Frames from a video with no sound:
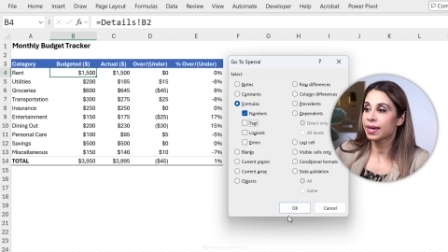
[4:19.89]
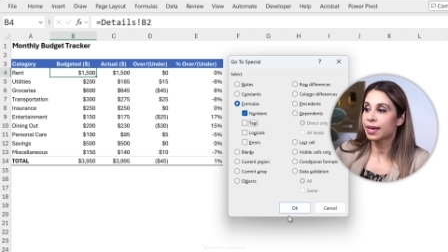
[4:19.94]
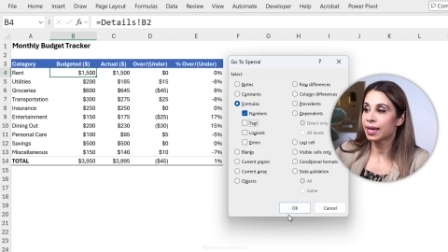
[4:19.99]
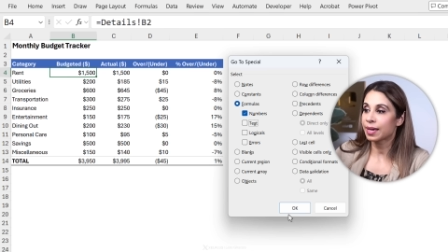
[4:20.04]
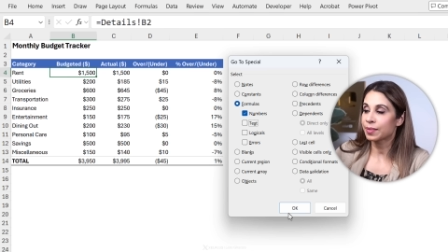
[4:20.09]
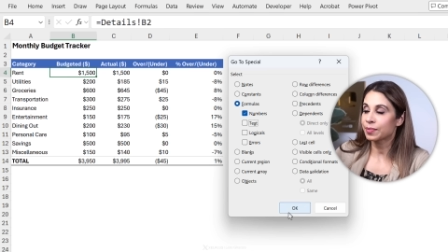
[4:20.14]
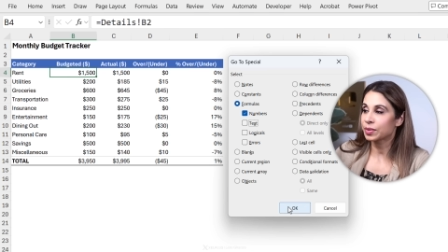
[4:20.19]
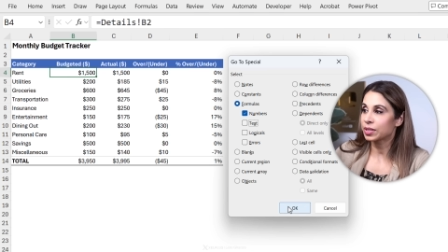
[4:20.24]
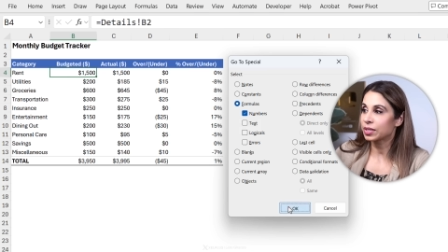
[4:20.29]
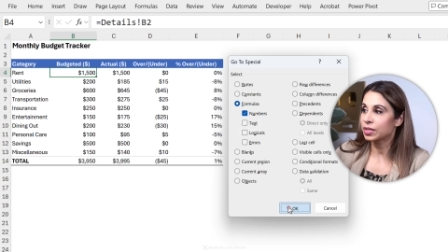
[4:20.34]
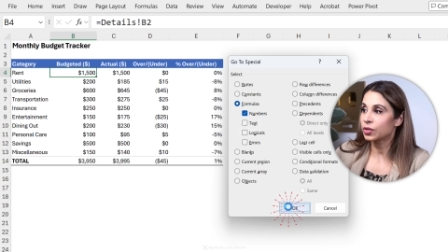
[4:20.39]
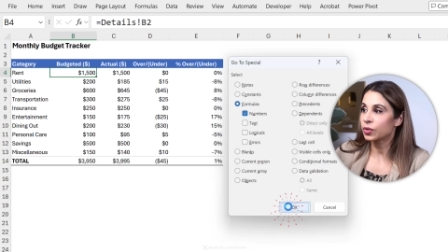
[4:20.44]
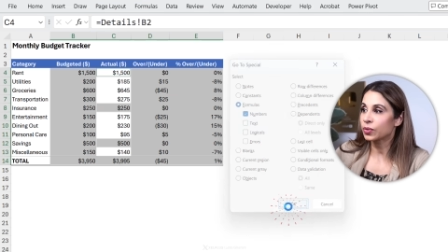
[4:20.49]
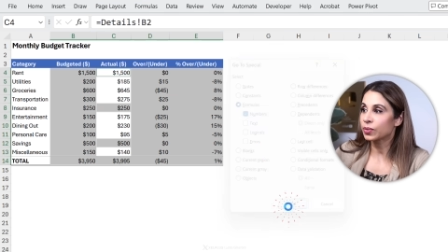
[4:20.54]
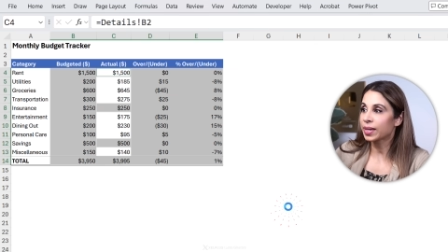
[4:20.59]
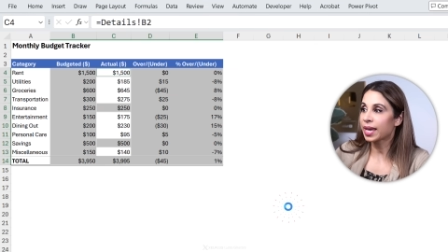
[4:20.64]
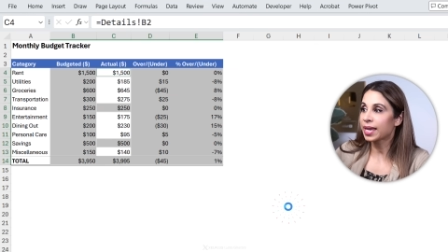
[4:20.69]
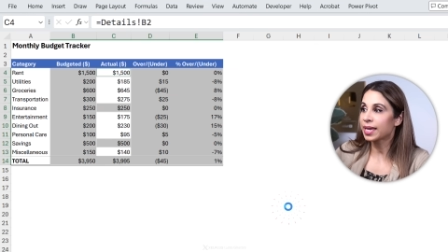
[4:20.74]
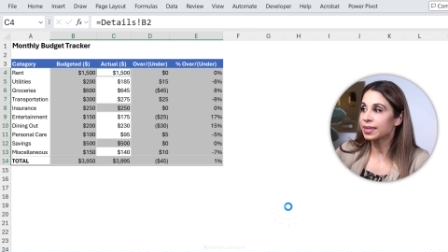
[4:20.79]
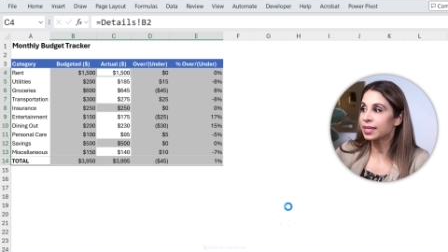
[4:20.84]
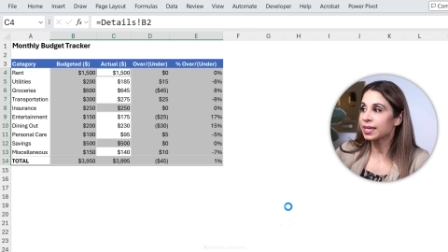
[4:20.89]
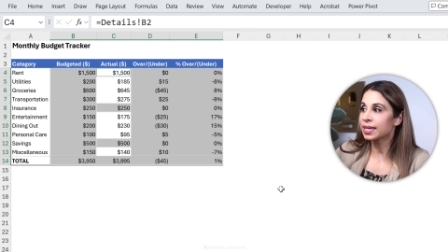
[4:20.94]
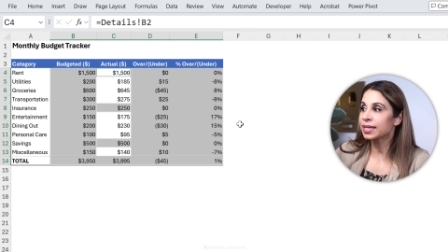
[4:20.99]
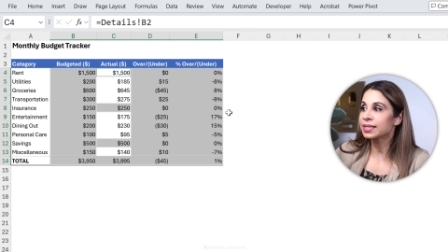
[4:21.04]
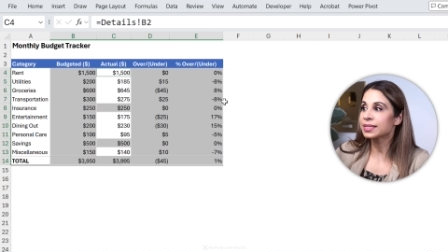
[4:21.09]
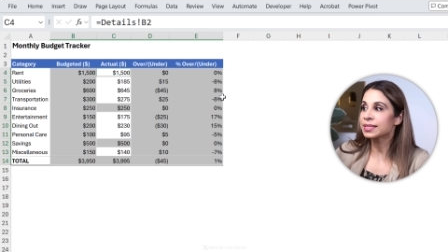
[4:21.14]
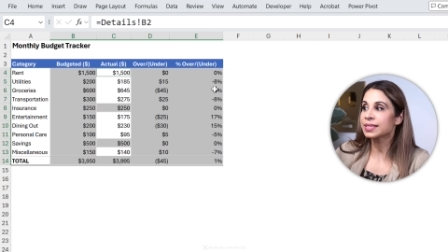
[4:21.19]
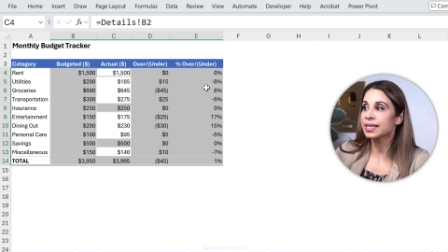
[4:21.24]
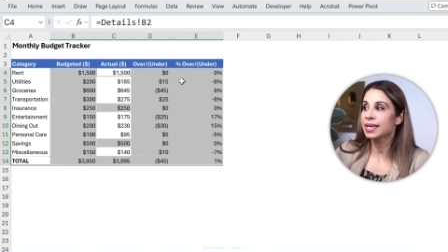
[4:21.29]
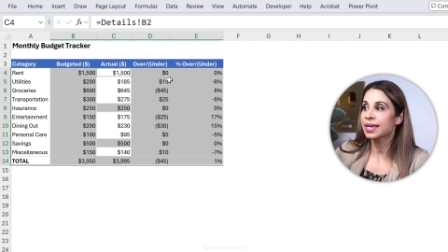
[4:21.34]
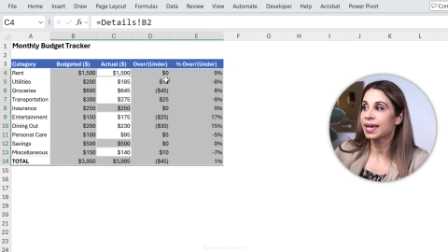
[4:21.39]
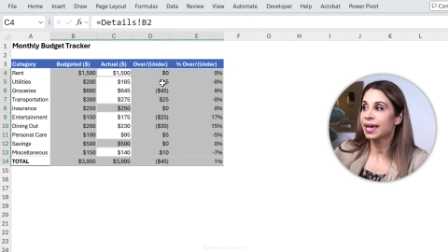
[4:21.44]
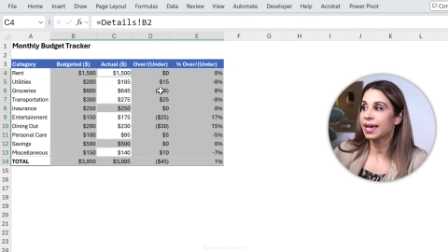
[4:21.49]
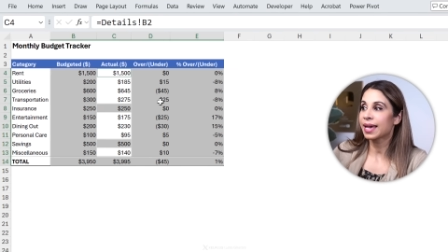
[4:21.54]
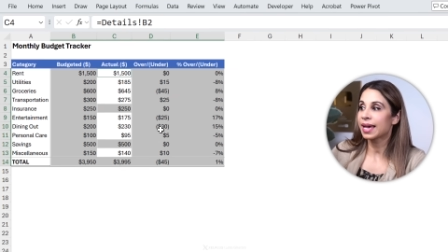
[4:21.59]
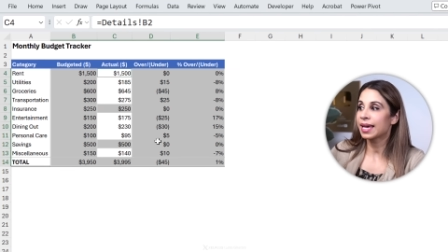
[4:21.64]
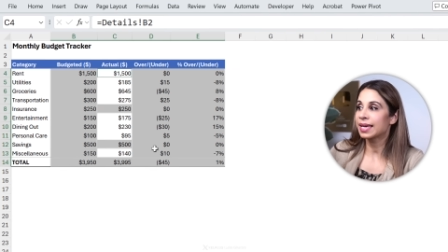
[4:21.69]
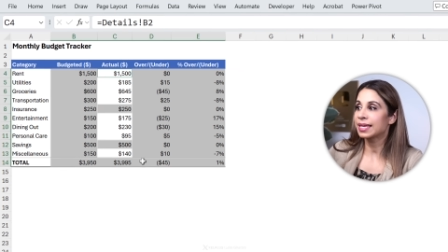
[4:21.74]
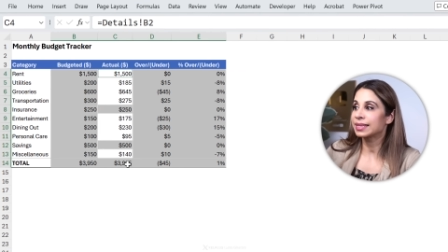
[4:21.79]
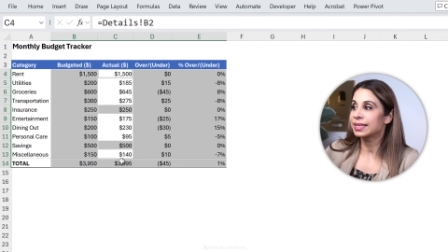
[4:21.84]
I'm going to OK this,
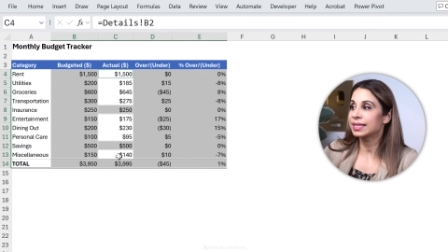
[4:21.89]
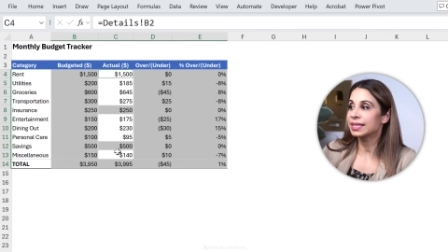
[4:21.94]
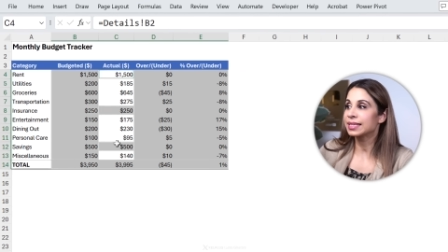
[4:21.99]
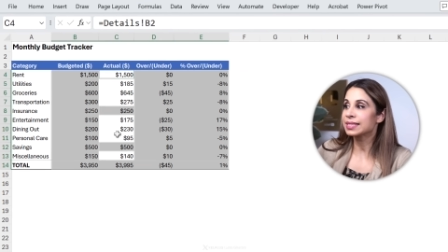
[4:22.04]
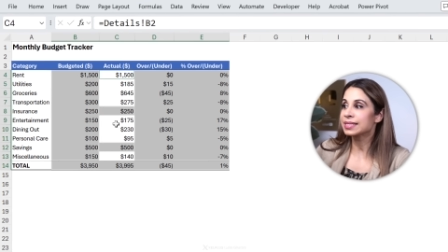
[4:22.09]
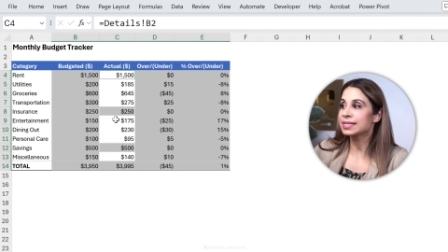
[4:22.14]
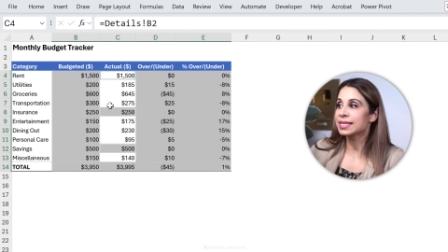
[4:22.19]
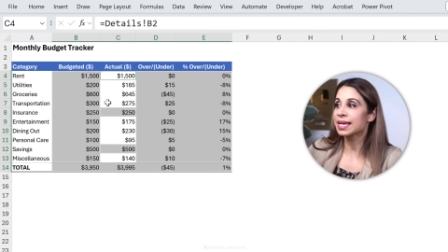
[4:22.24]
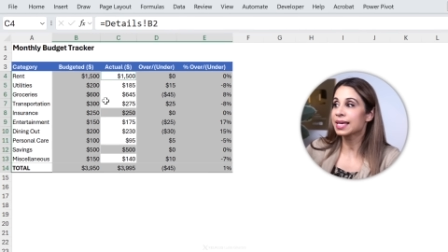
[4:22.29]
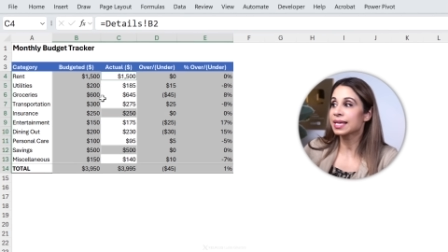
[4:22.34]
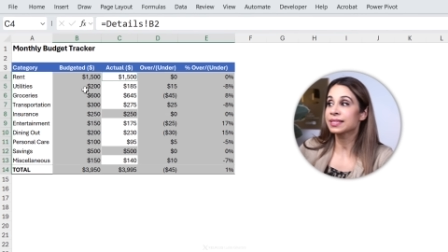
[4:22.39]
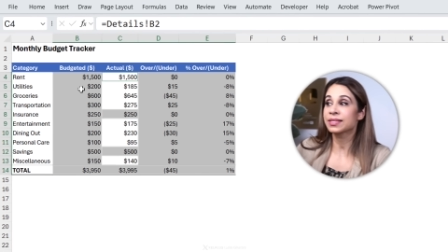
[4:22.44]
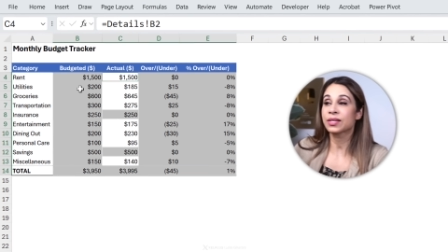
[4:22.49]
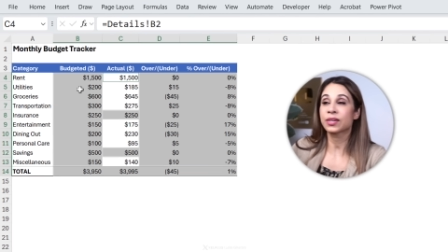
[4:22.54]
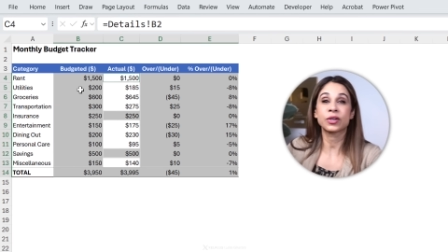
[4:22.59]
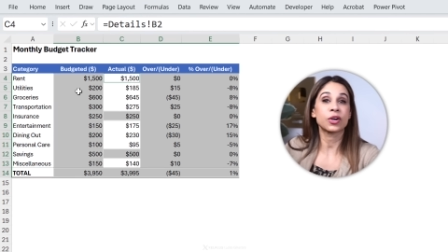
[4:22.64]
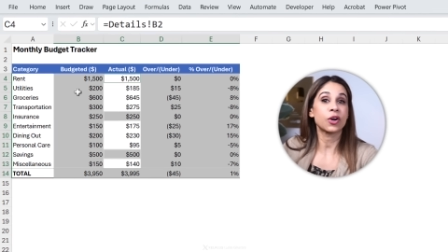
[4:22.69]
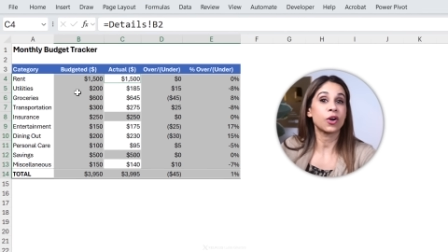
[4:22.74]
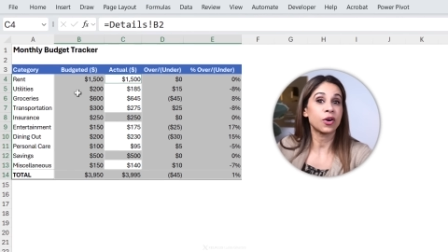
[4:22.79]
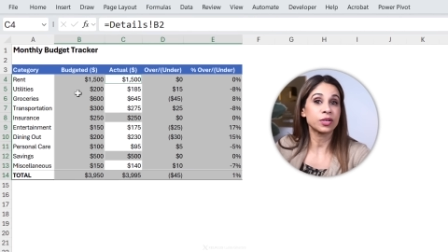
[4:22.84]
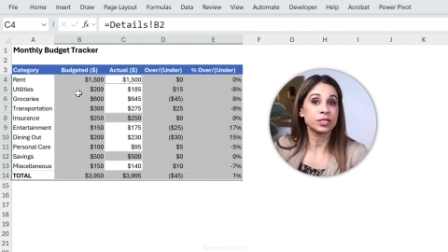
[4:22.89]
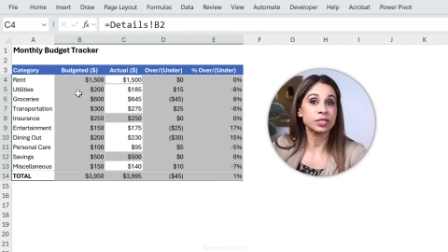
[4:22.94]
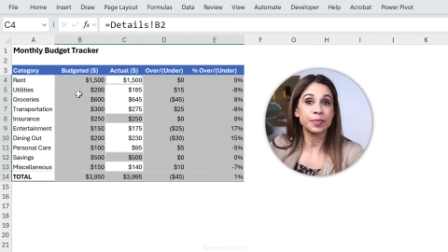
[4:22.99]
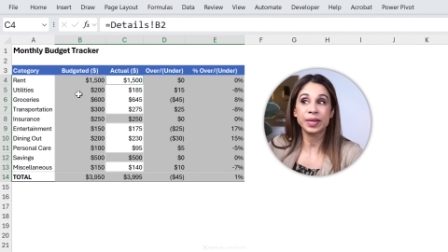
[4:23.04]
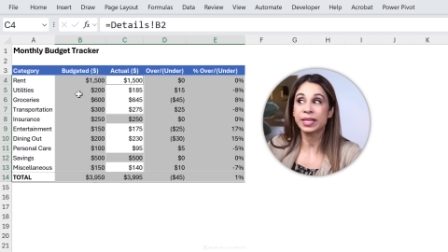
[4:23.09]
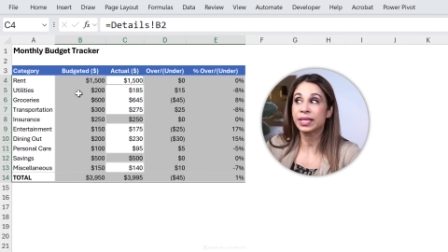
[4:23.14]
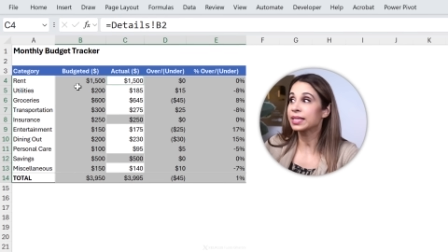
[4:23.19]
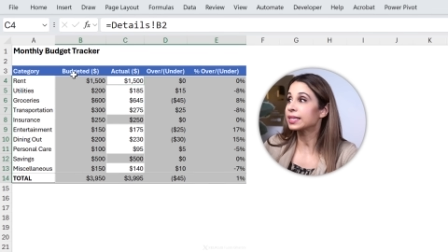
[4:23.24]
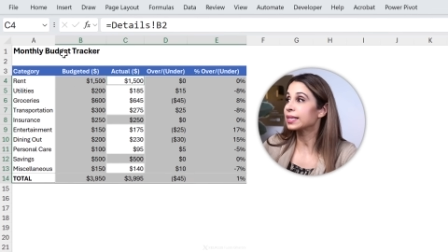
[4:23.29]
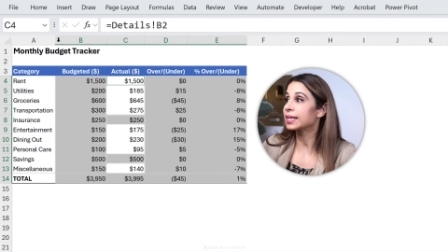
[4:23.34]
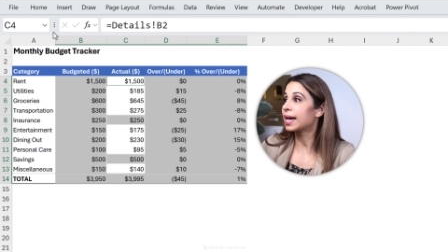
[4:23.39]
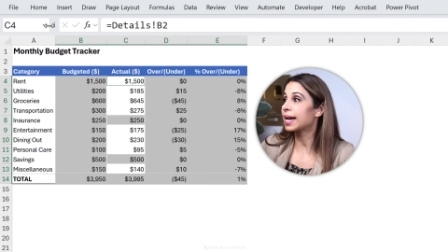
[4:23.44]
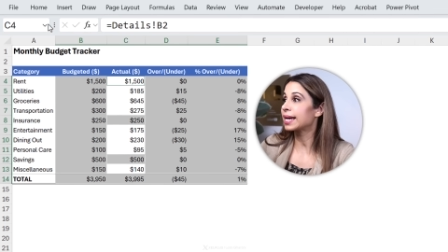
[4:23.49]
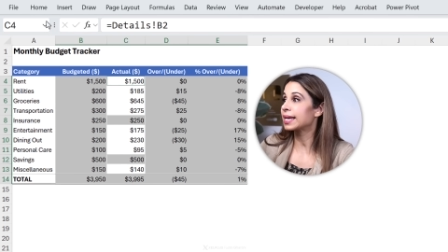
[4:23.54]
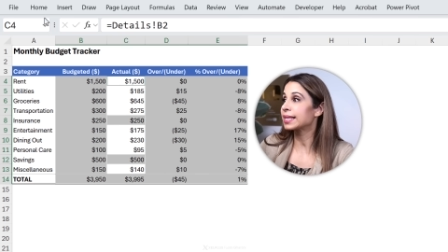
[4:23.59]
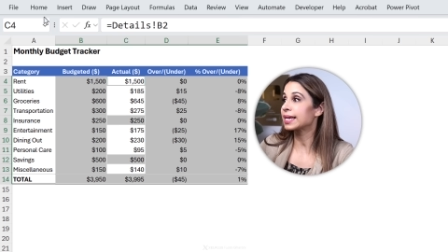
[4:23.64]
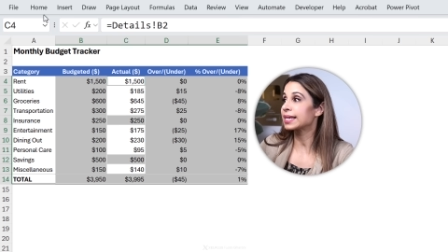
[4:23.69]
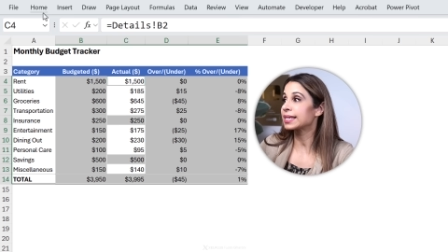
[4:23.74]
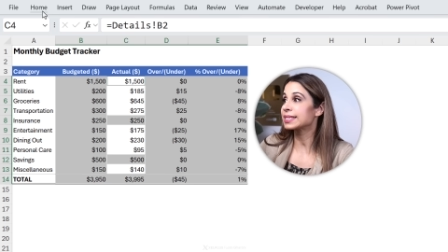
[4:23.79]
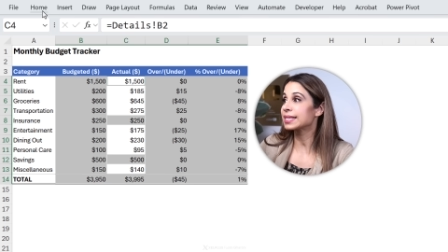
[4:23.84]
and these cells are automatically
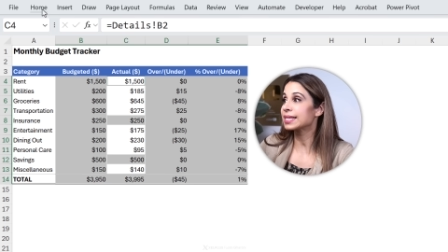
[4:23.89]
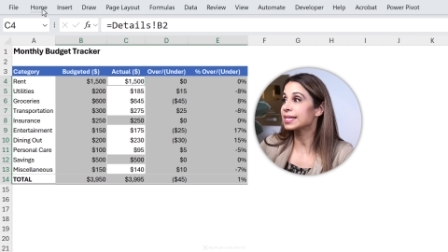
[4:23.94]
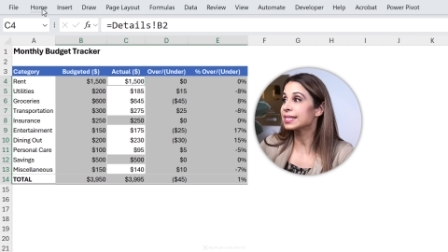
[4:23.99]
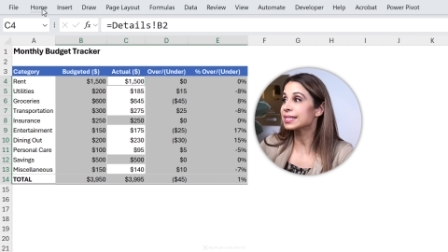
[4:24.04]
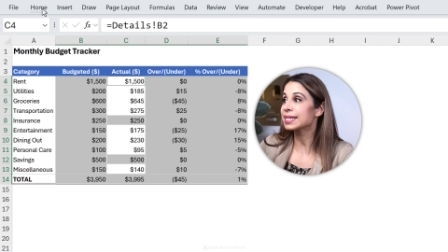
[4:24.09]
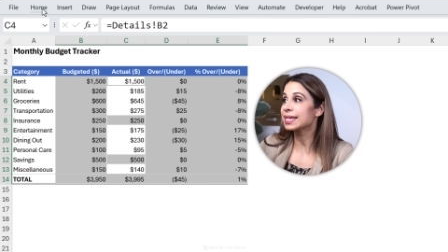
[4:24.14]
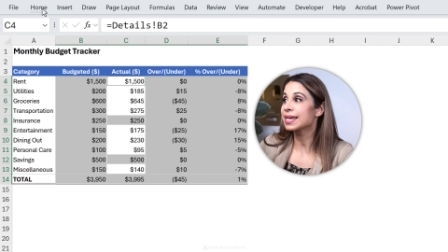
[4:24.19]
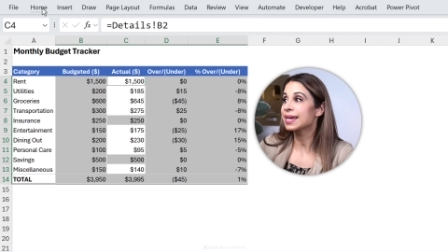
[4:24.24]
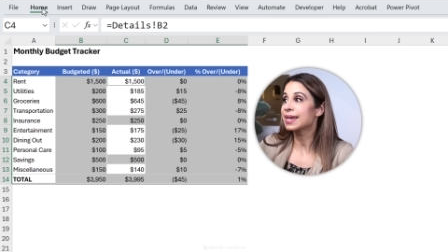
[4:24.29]
highlighted.